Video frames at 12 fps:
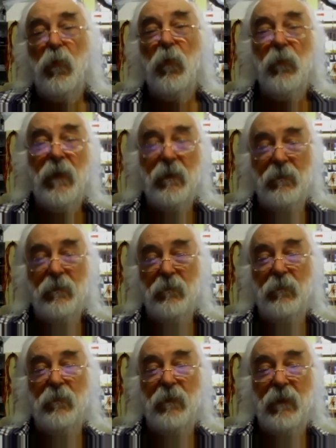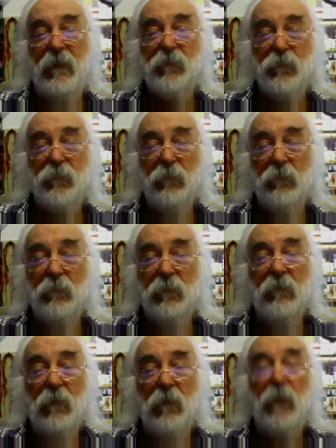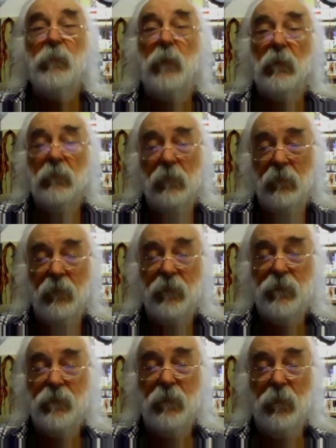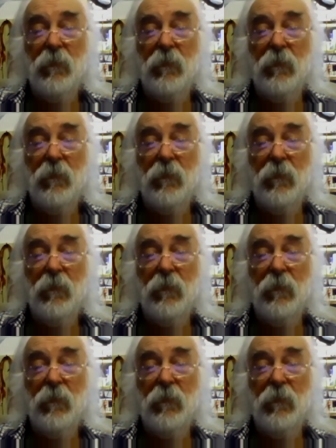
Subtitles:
that extra hardware that, you know,